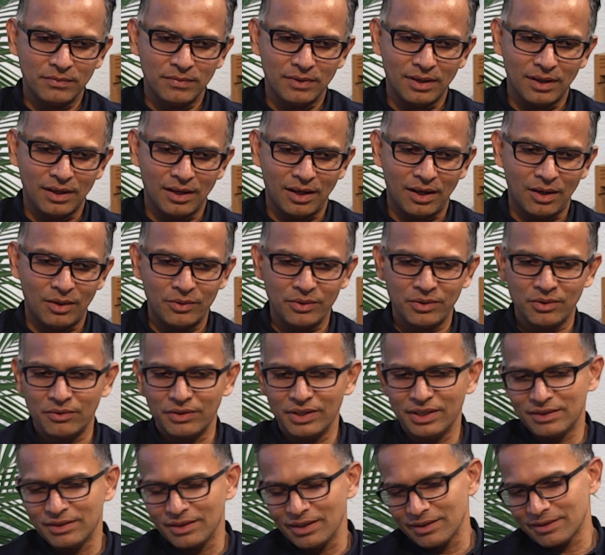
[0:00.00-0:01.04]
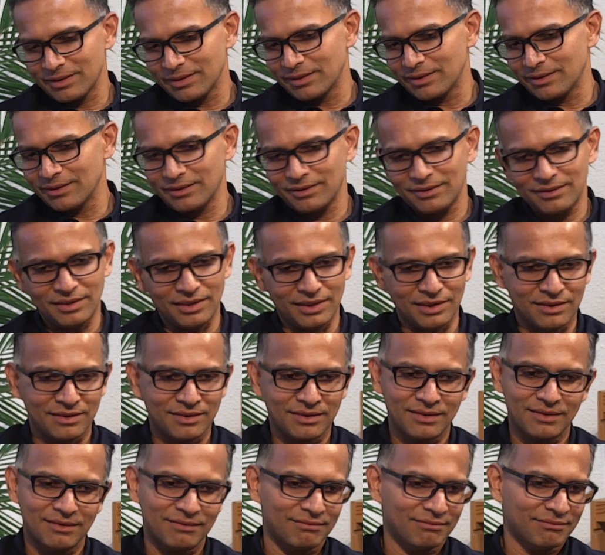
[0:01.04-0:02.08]
how do you reach us?
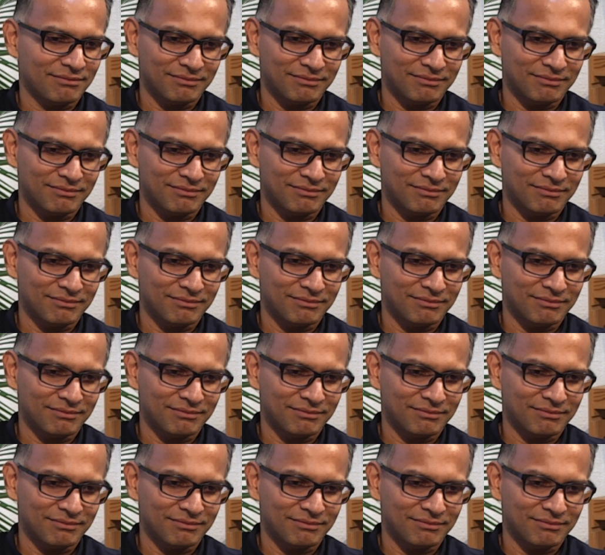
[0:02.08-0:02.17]
It's